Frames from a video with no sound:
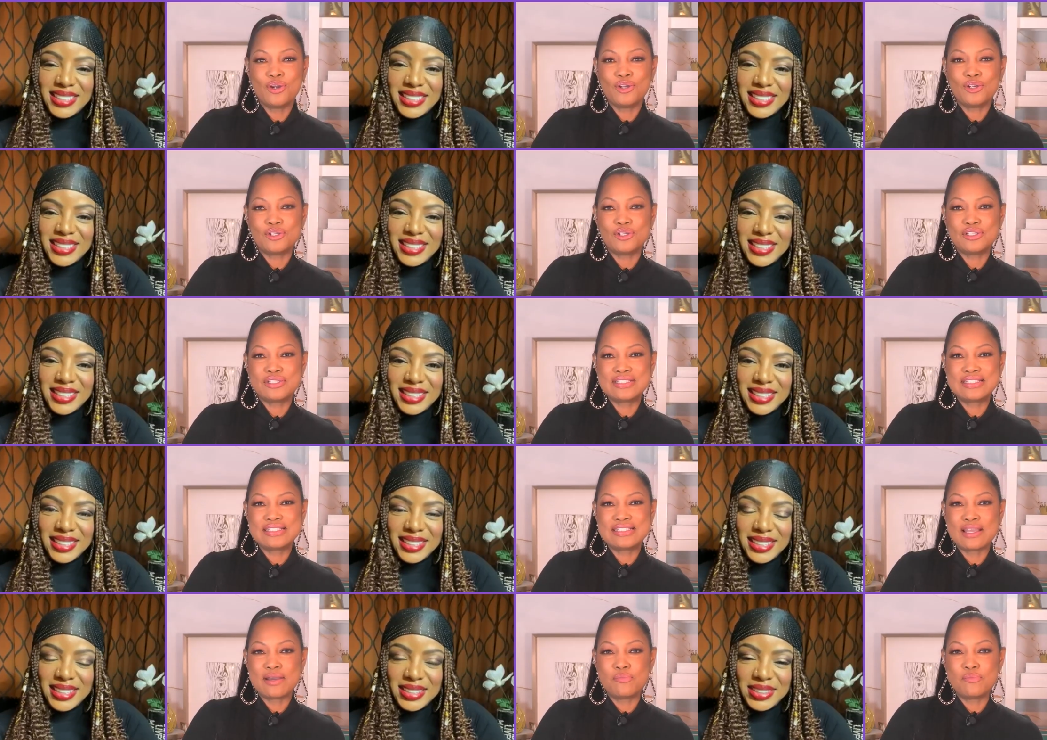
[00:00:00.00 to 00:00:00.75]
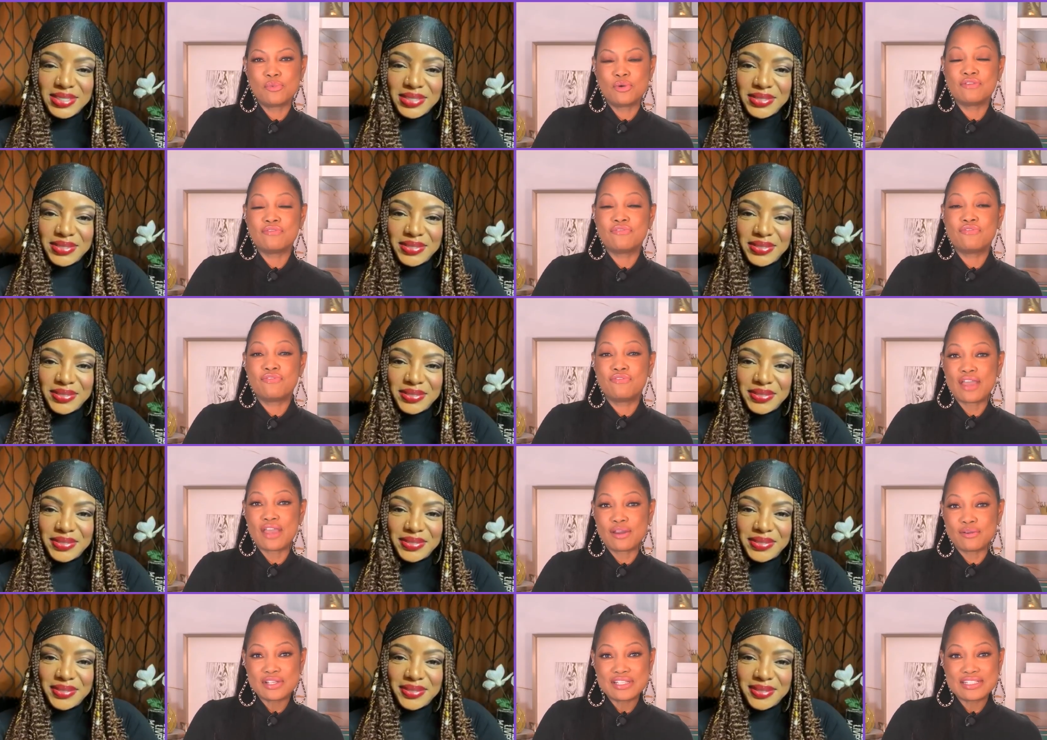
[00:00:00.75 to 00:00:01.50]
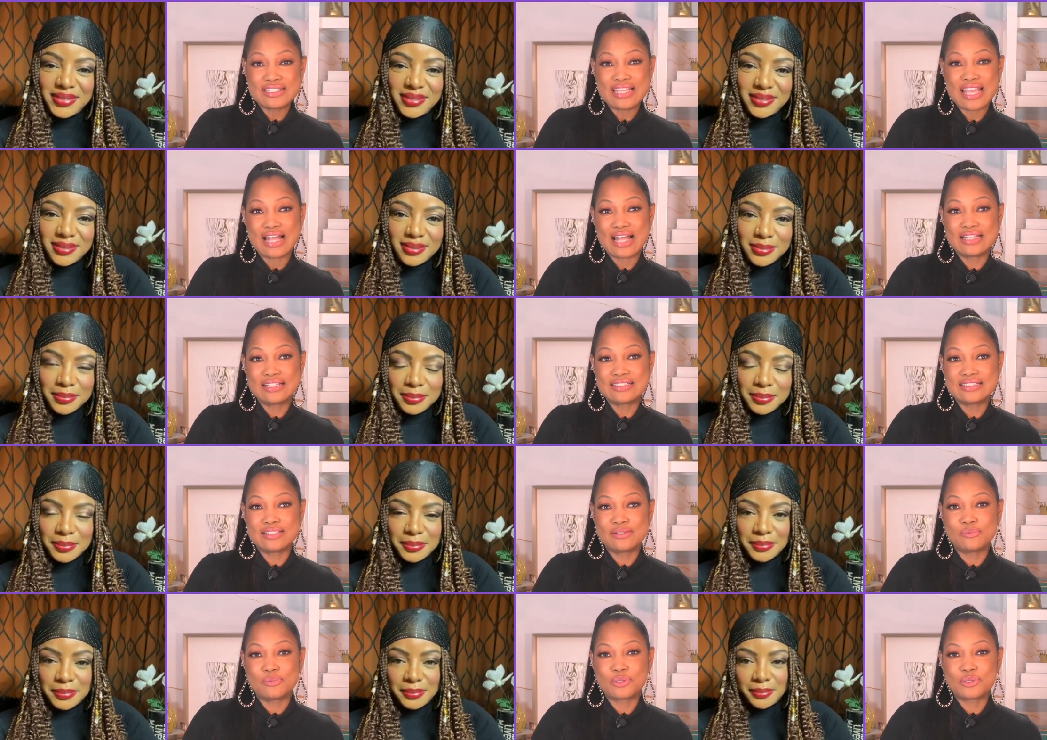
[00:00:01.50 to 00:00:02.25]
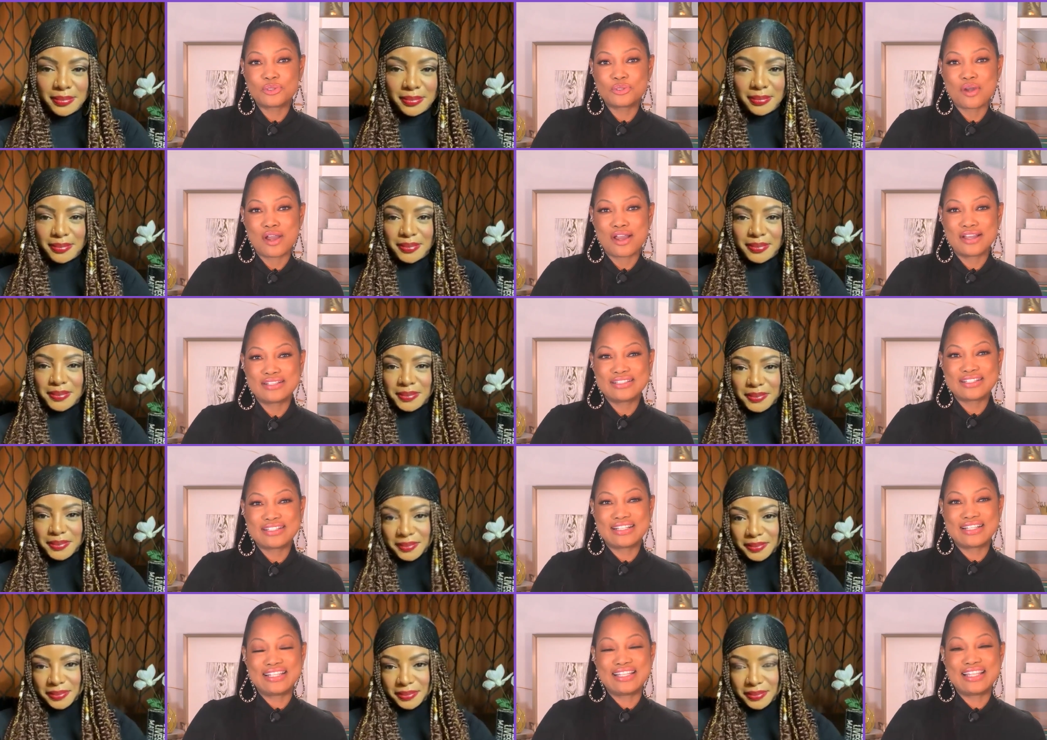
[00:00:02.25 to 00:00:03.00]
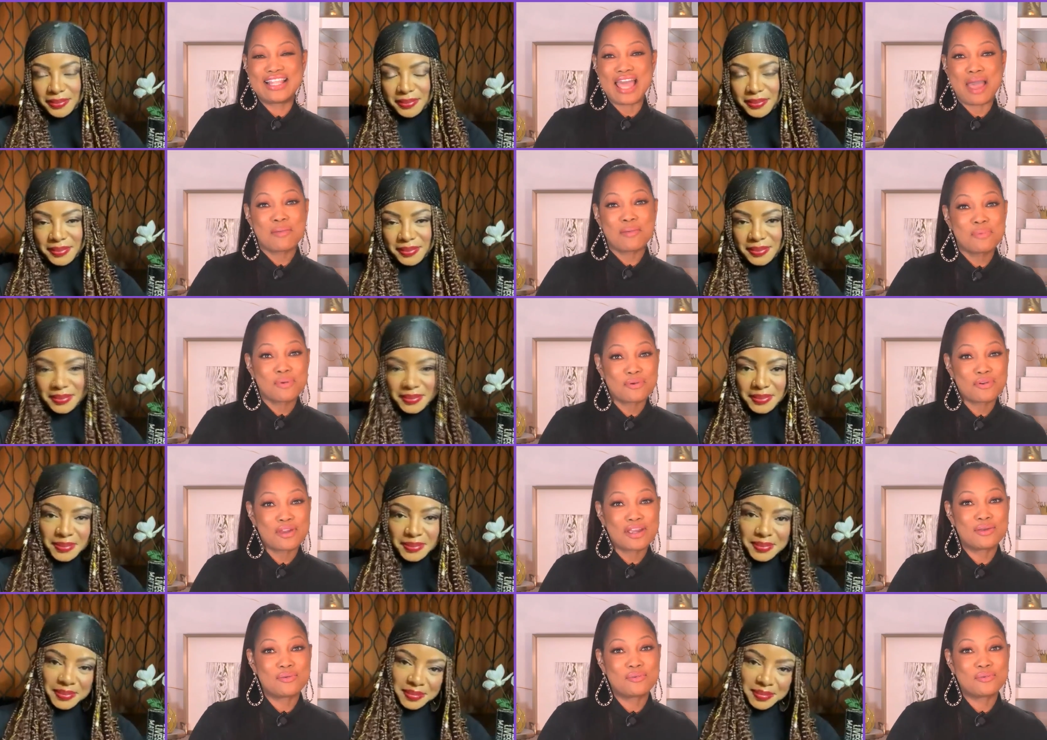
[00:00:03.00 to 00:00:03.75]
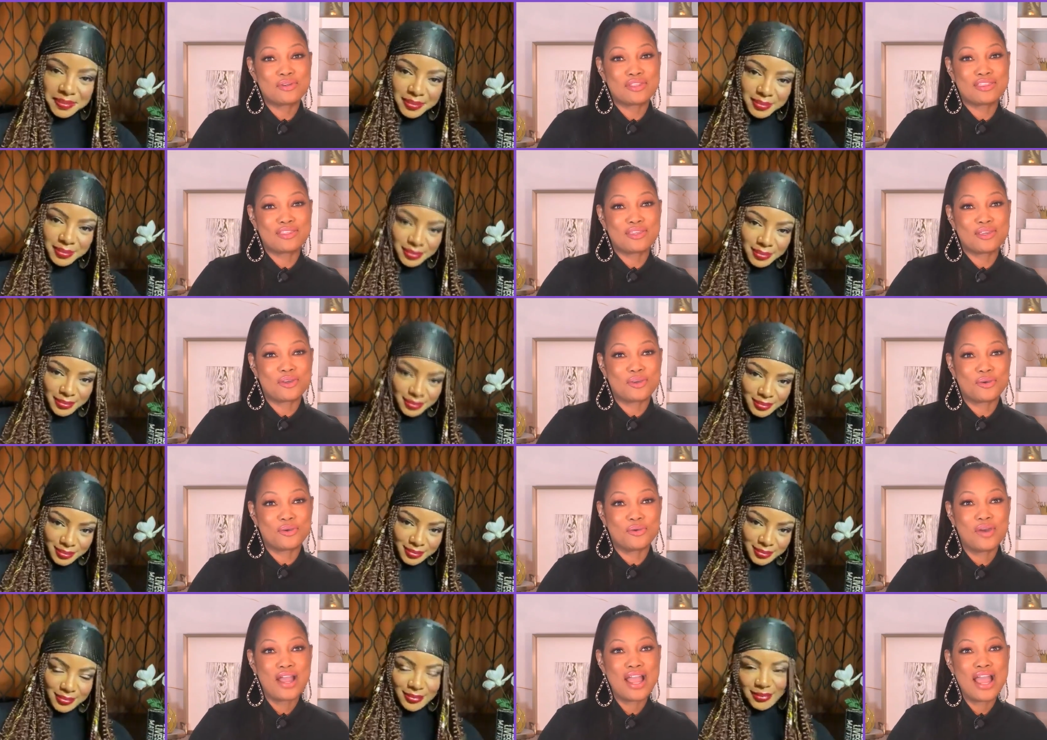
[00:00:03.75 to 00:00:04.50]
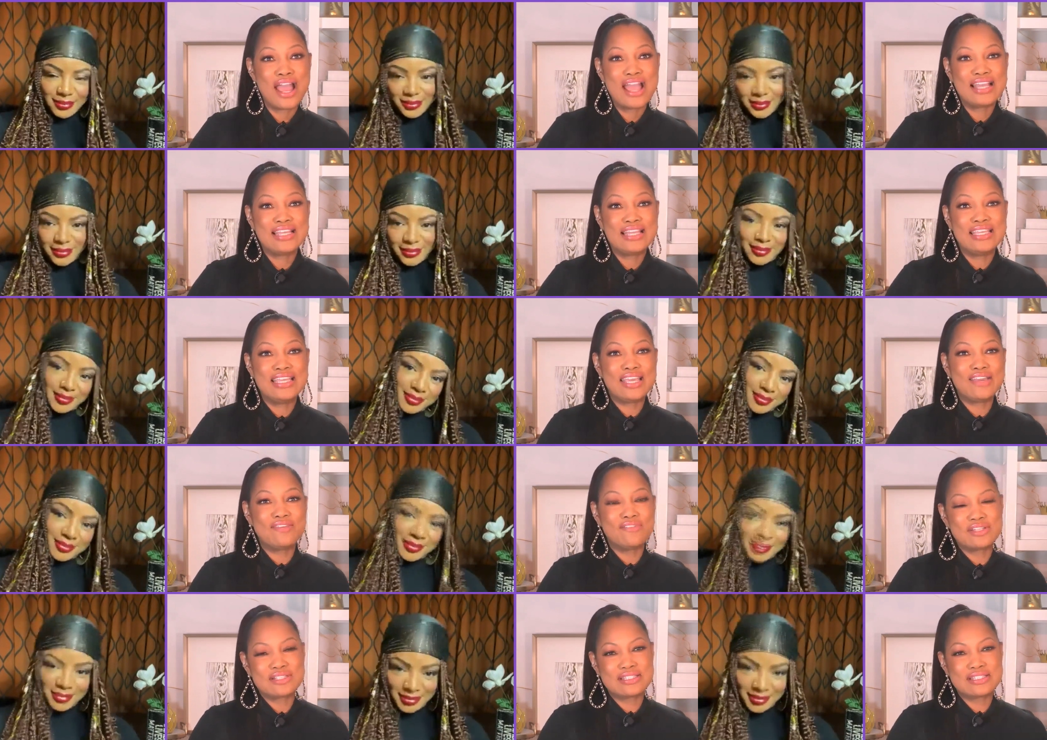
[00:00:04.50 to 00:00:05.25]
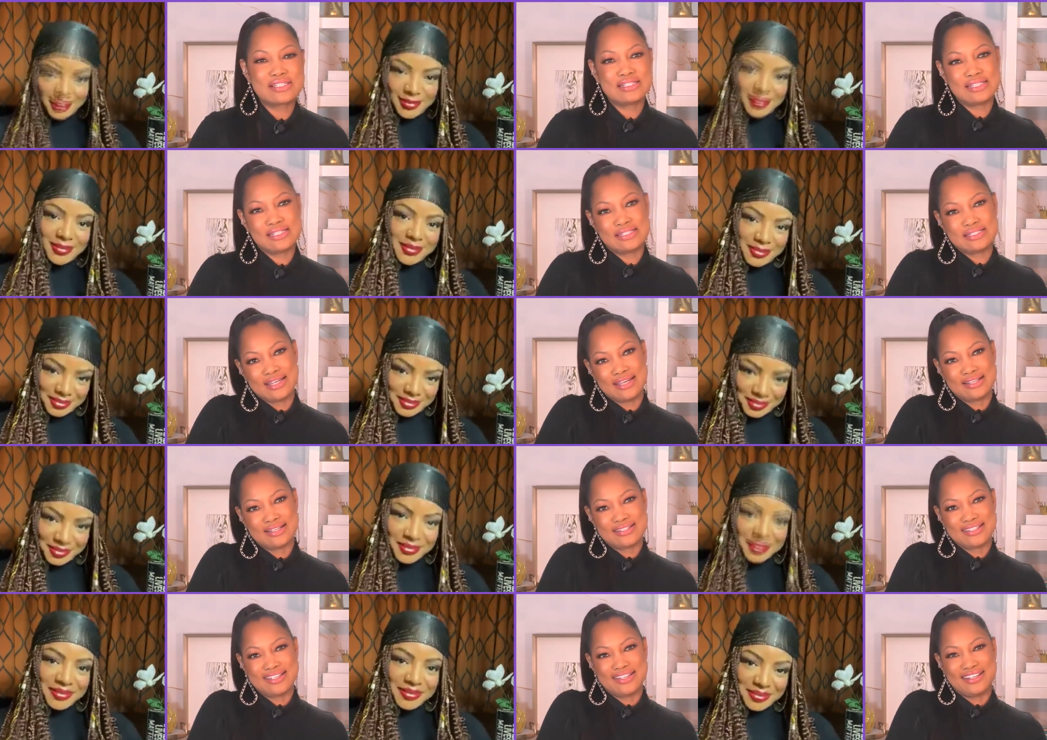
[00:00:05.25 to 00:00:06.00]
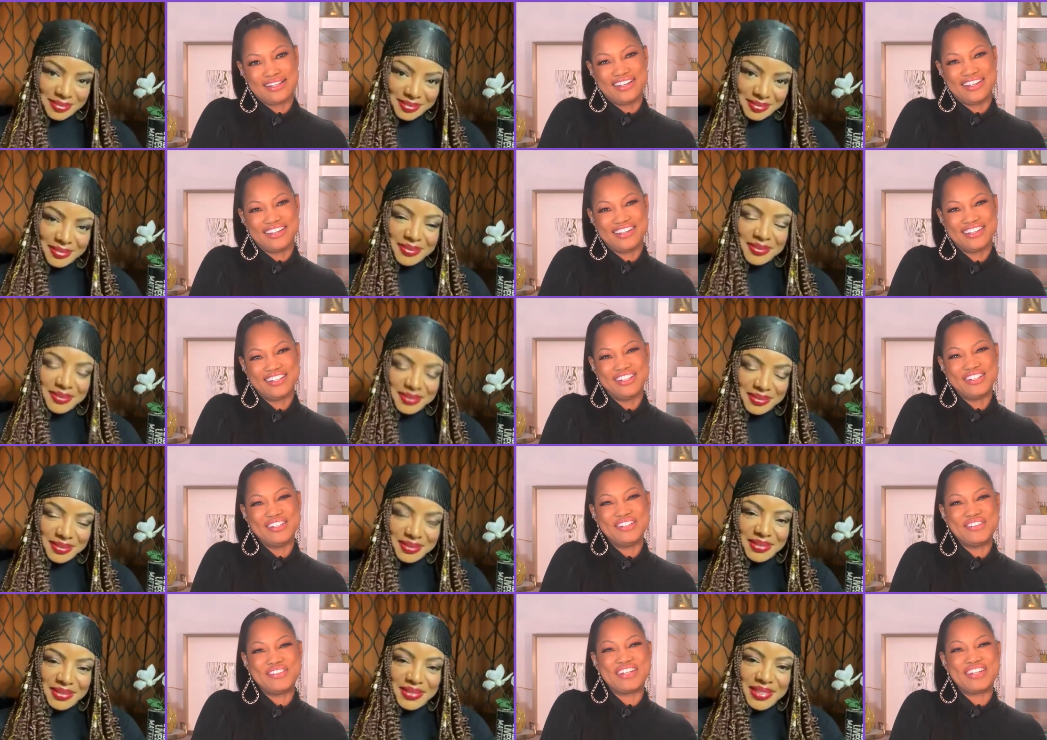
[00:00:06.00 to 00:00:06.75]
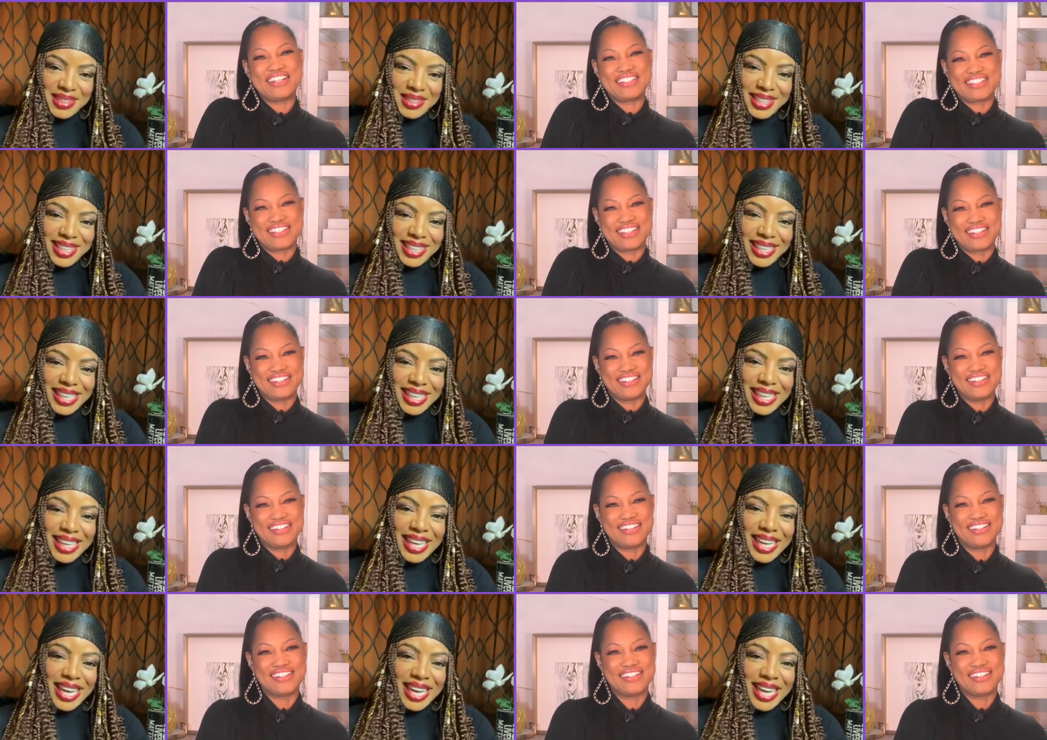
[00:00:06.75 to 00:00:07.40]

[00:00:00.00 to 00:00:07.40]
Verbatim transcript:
Speaker 1: heard someone very talented was trying to collaborate with you. Give us the details, Leela. Who is it?